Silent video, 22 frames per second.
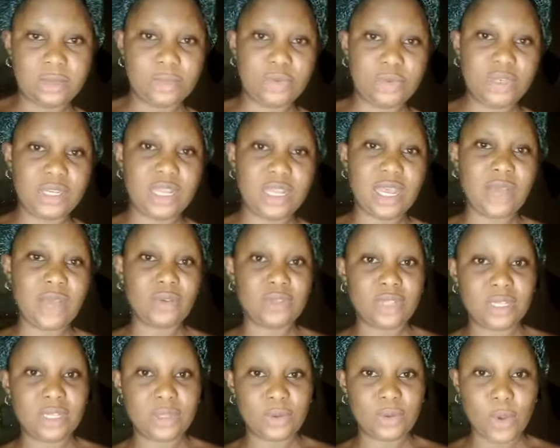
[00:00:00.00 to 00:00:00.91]
put it
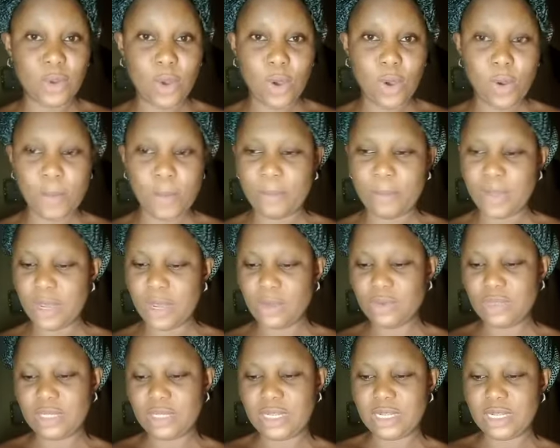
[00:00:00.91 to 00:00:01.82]
outside your
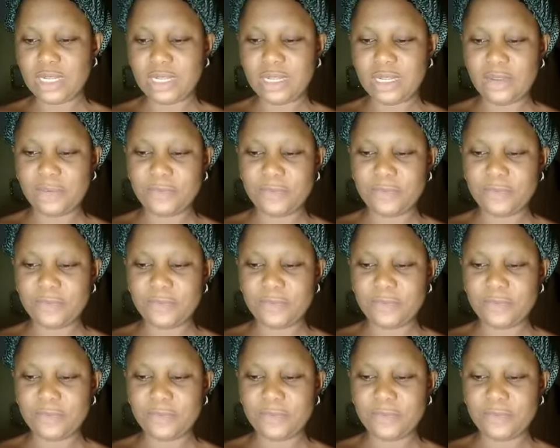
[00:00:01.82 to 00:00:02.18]
compound, and